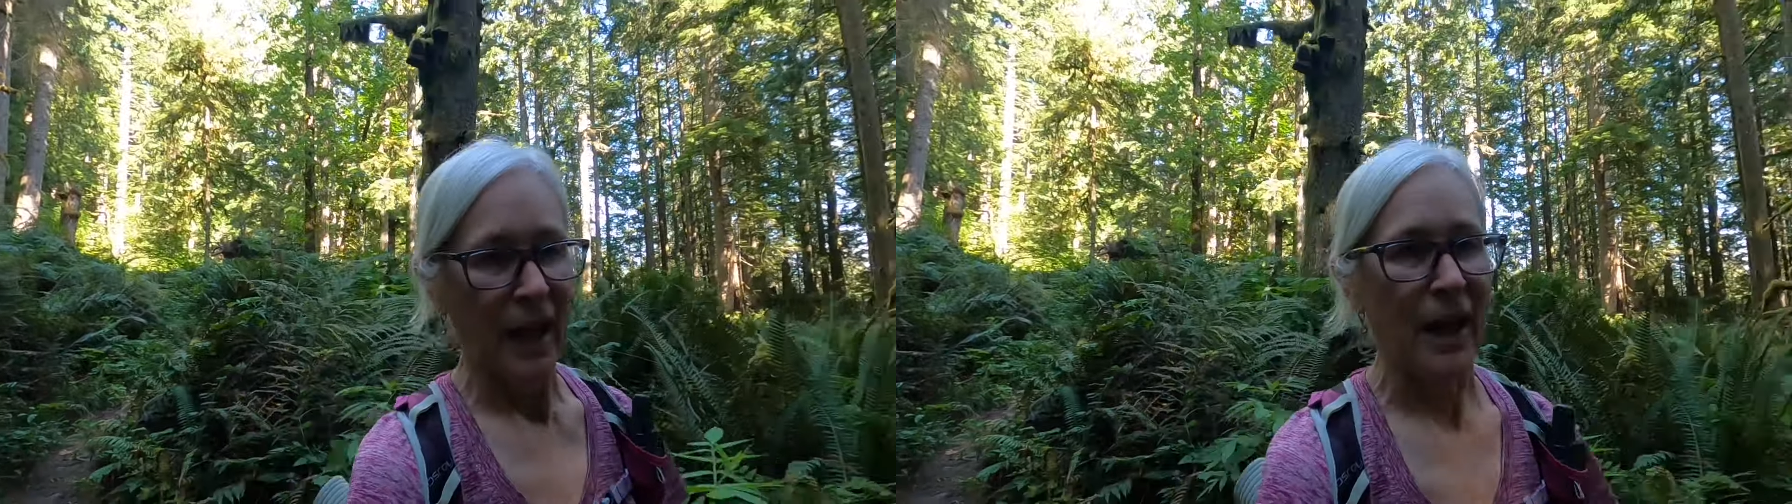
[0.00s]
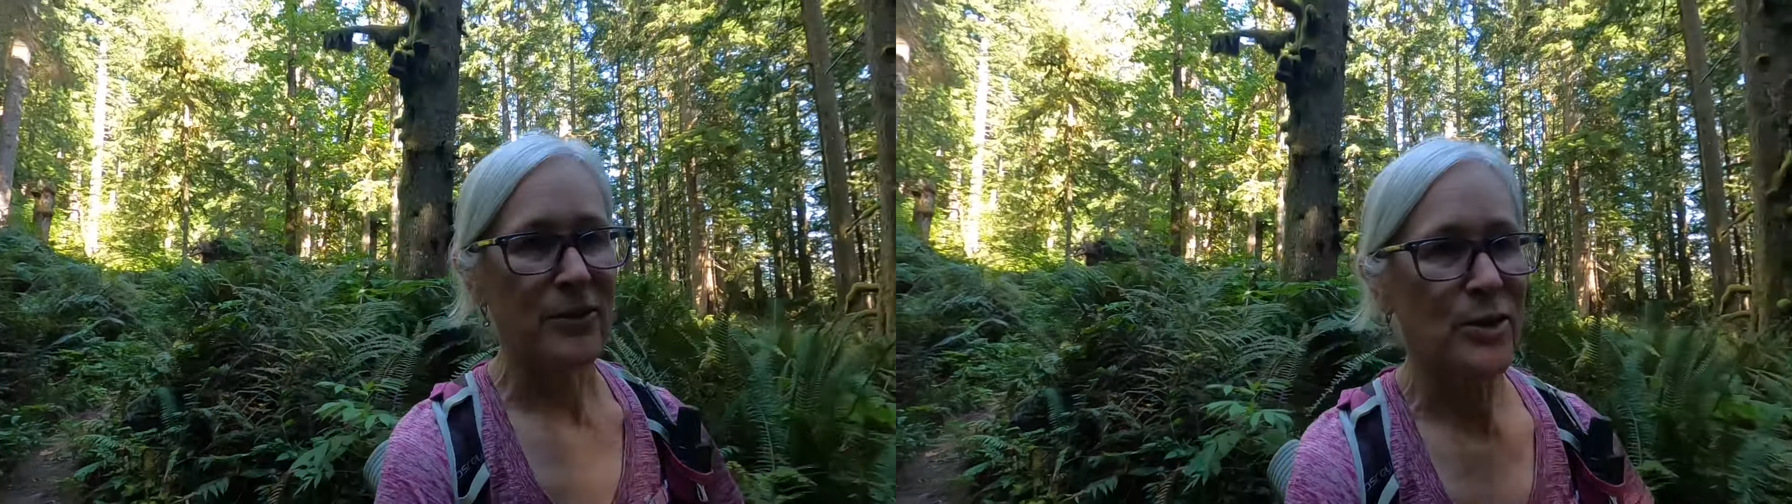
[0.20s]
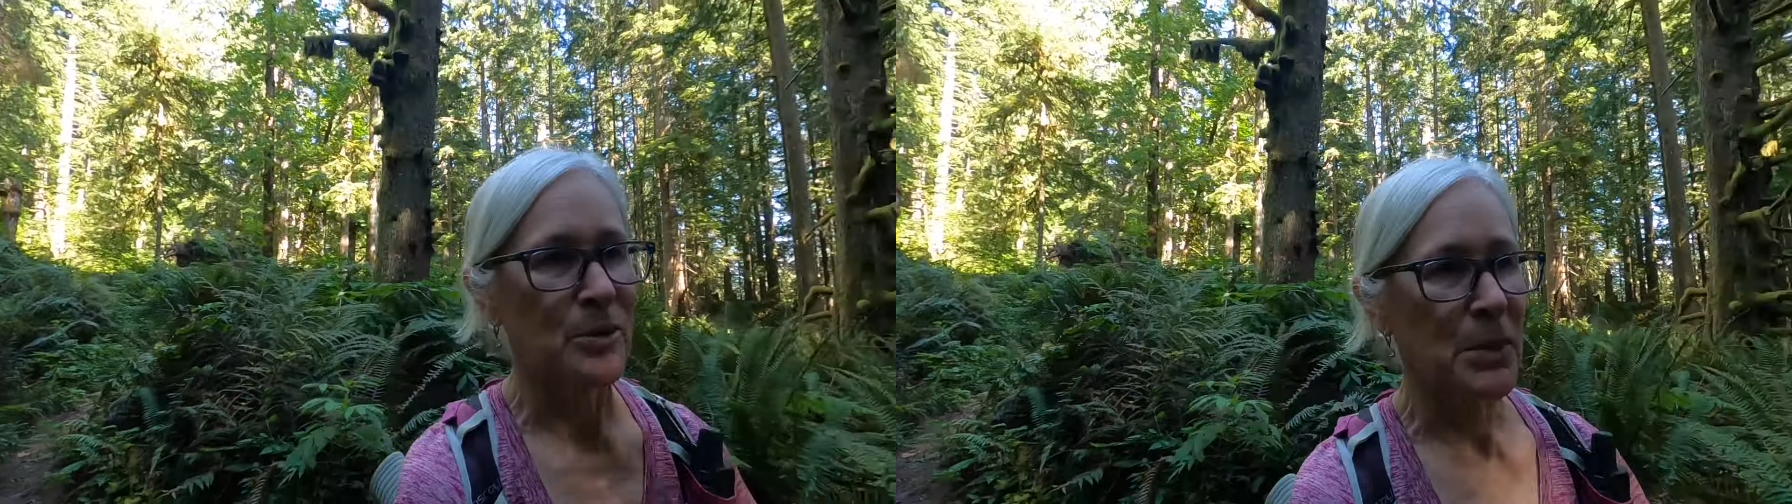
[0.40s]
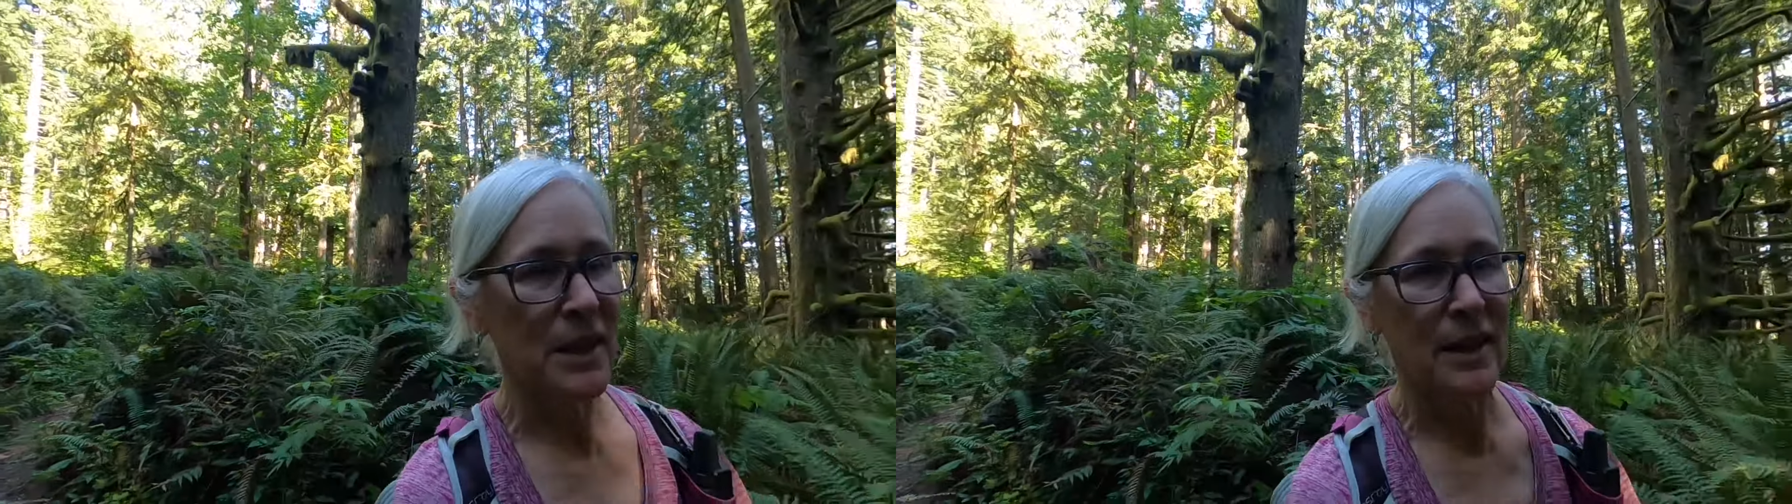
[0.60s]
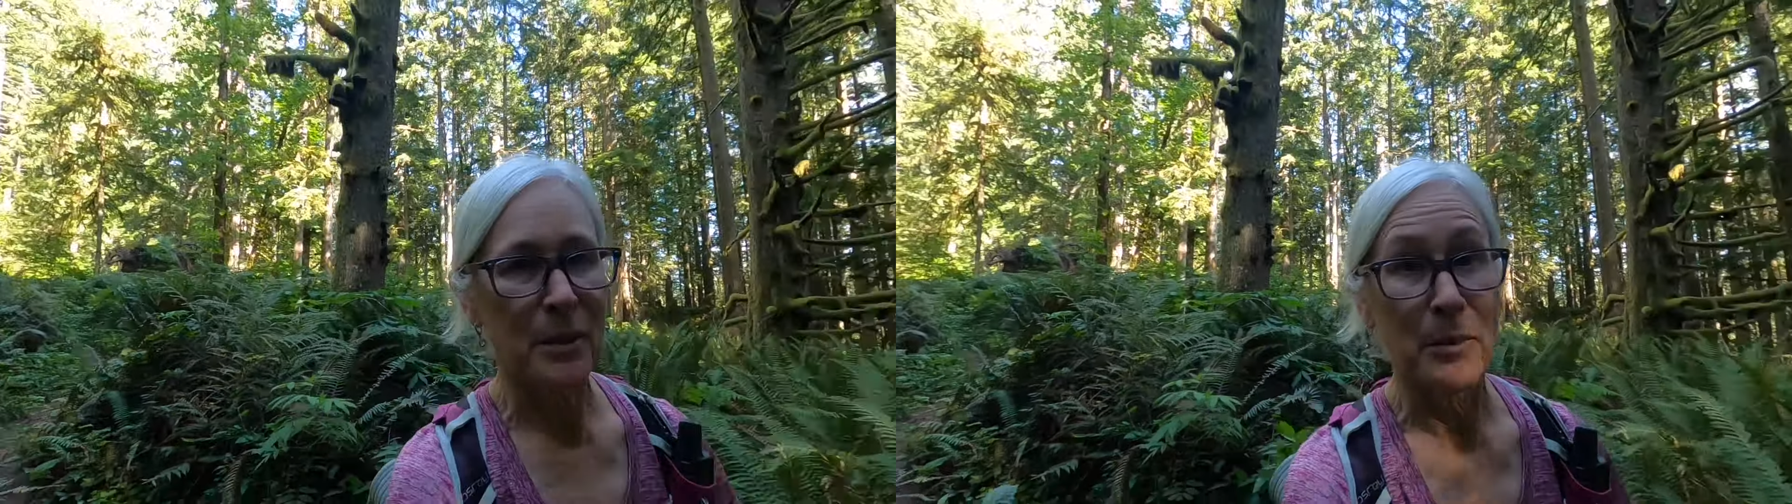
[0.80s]
have to
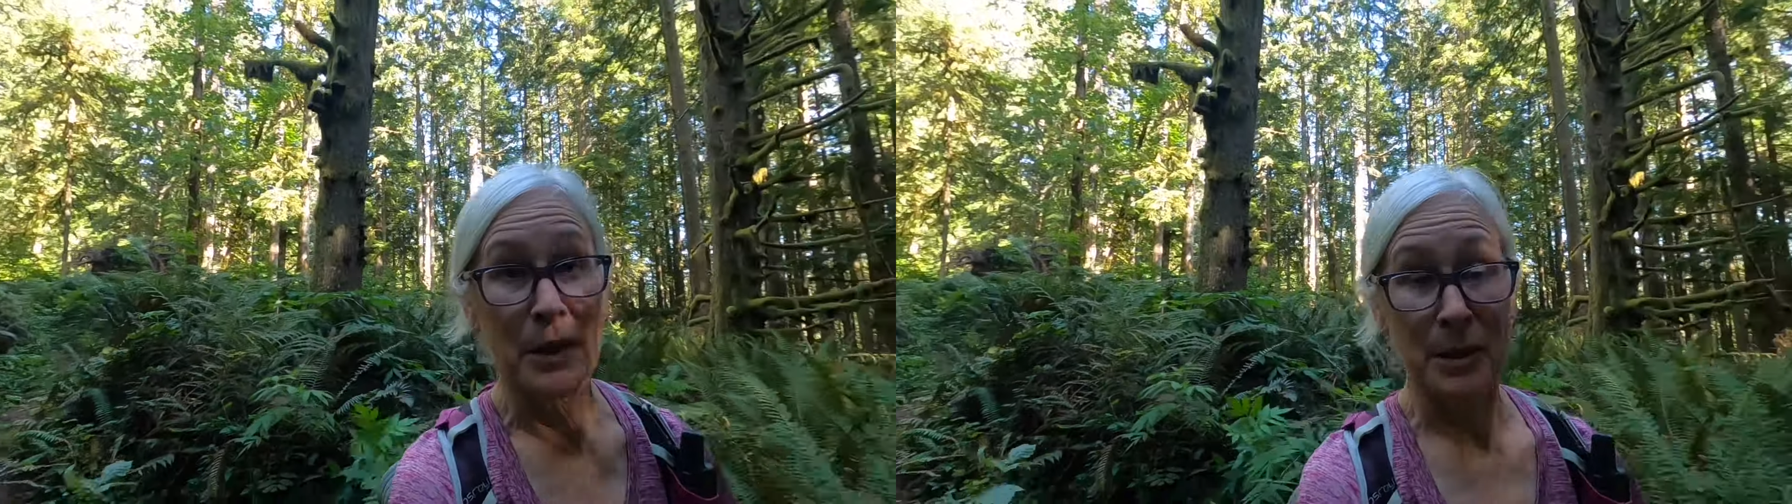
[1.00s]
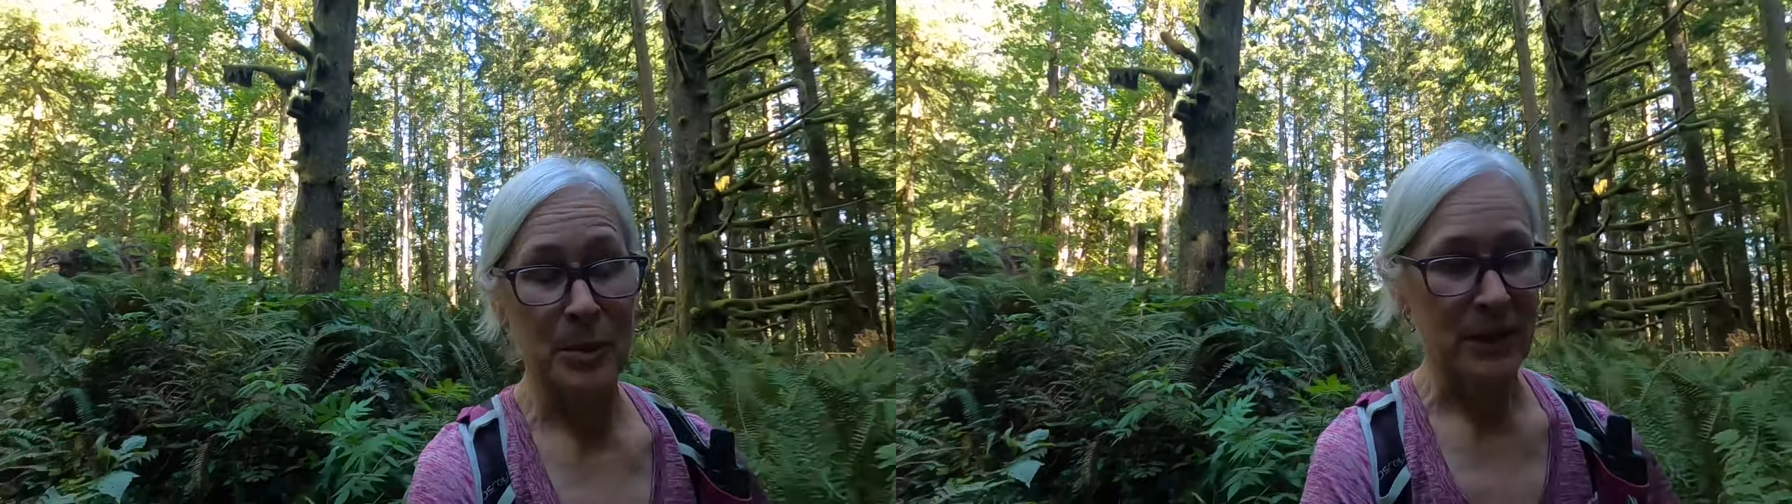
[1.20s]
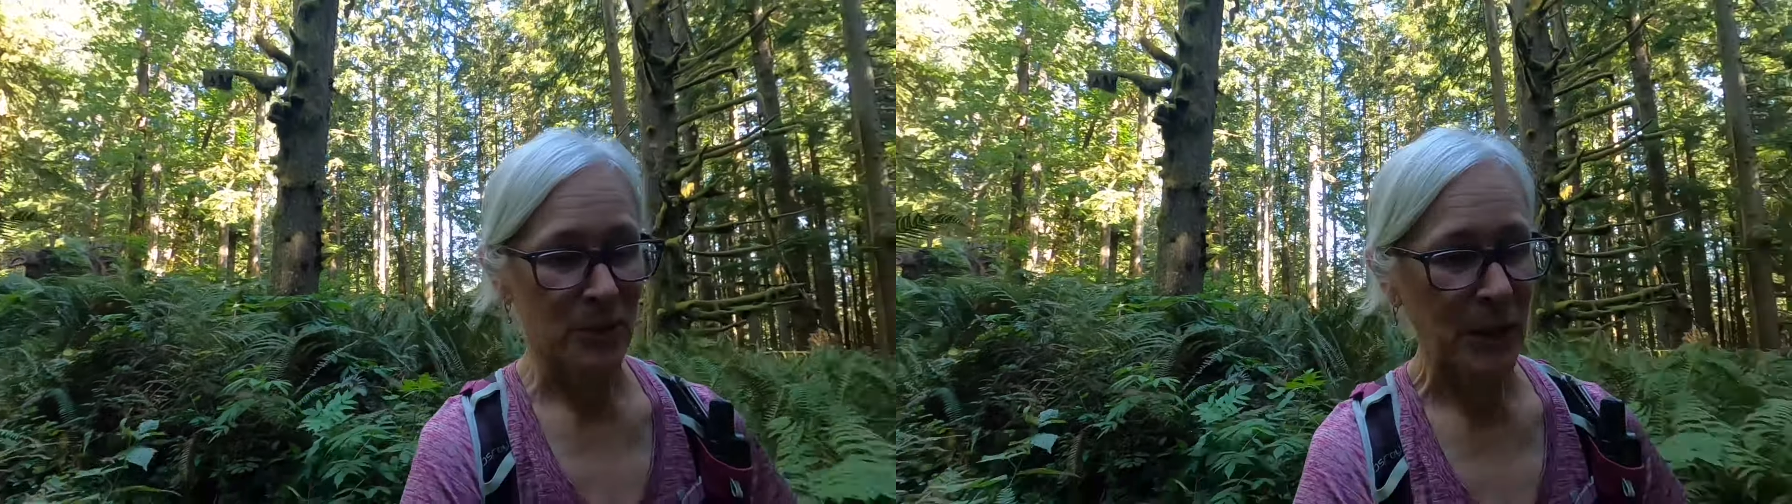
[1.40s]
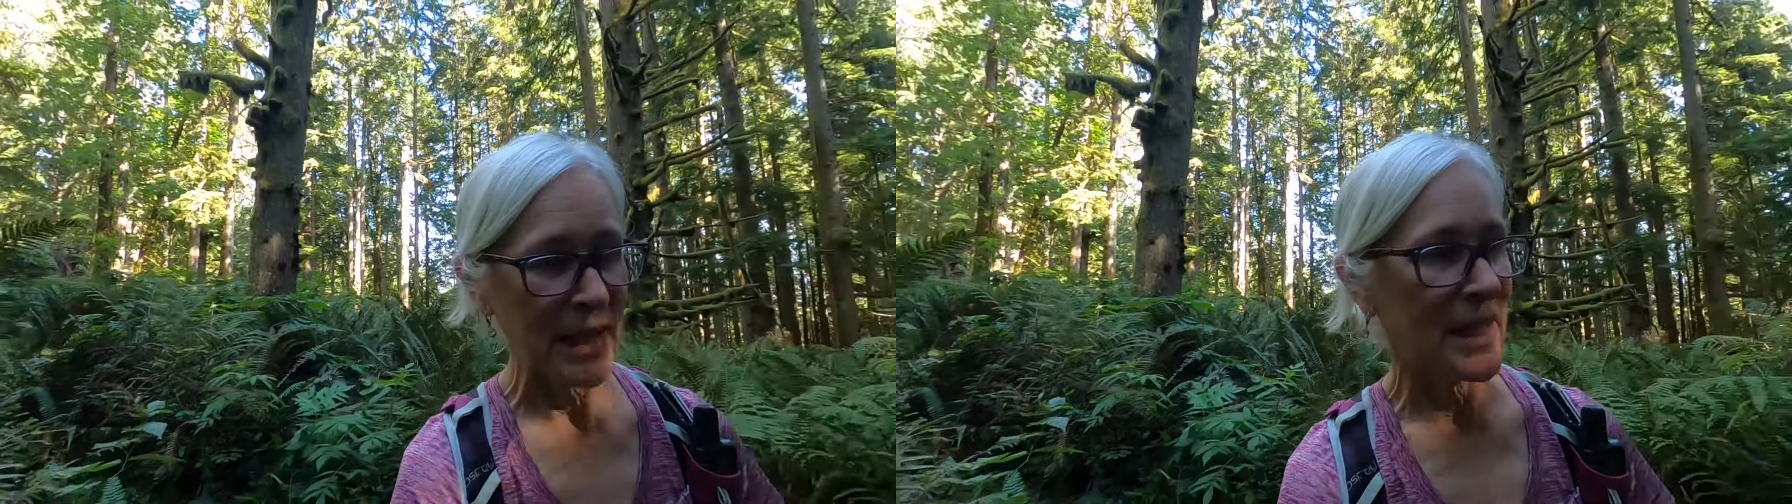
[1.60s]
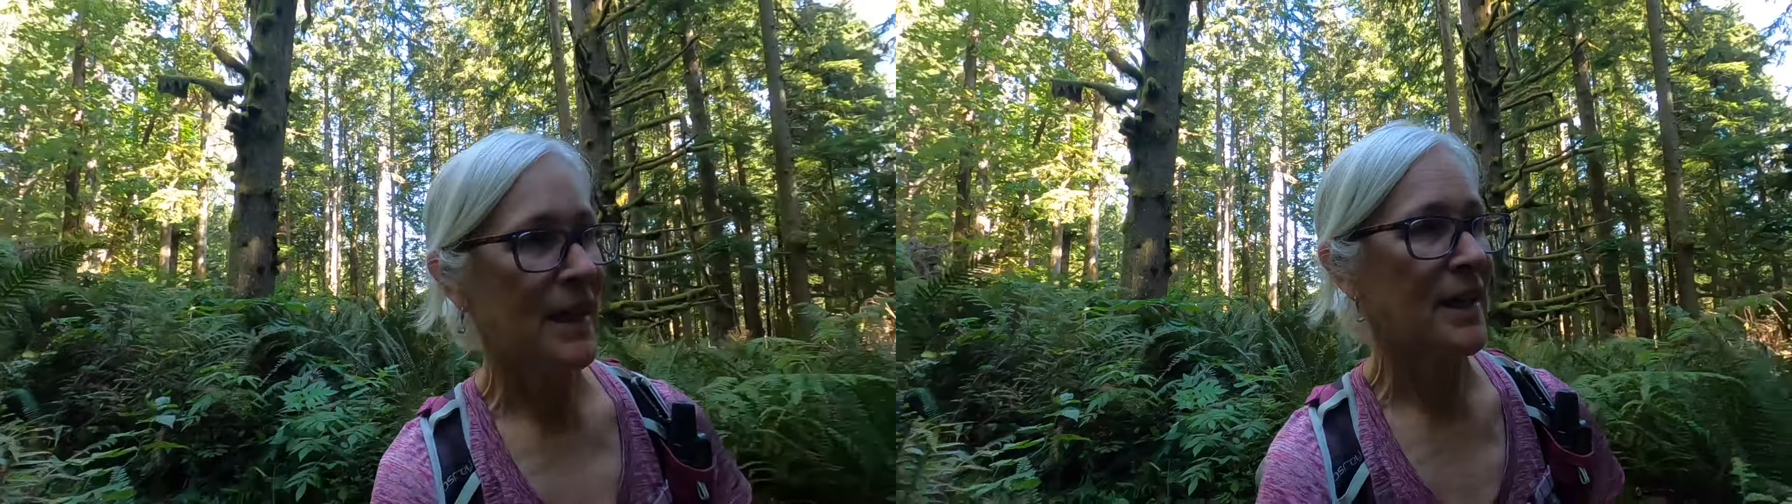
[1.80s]
admit that I'm a little bit sweaty.